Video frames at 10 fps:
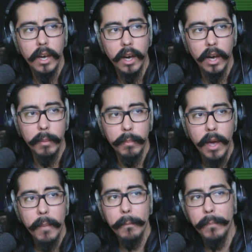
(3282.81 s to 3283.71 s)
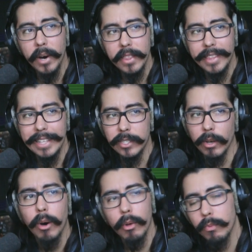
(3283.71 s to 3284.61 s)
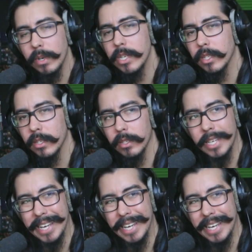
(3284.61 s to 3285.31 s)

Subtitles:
But that's the whole reason